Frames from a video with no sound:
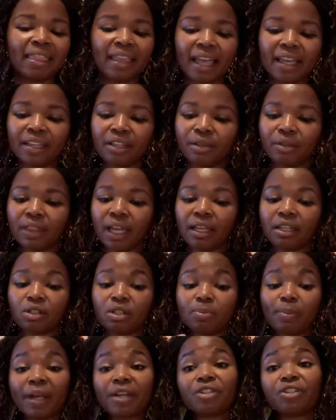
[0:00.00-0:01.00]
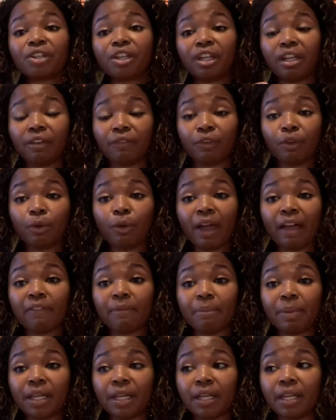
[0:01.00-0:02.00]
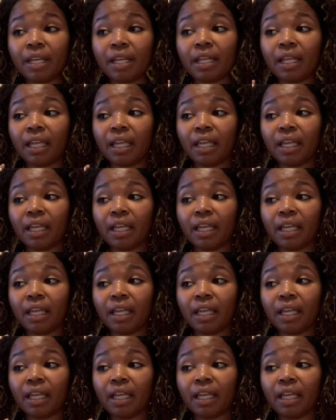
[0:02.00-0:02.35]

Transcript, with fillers: Thank you, thank you. Especially if you have been